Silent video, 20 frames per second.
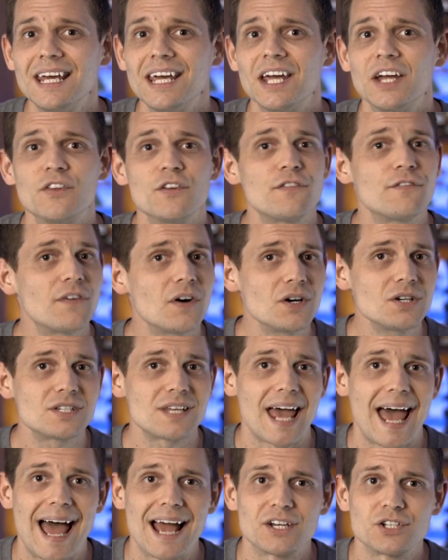In the first
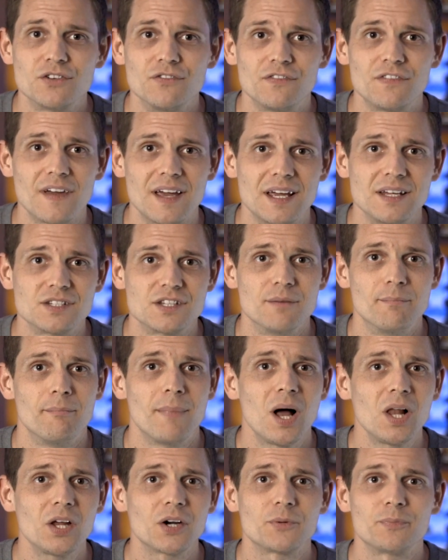action phase, the
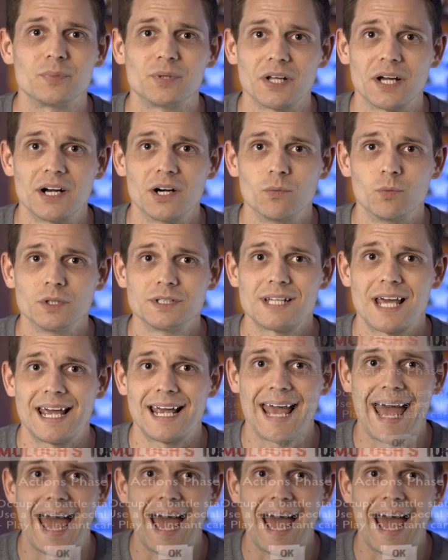Moloch player will take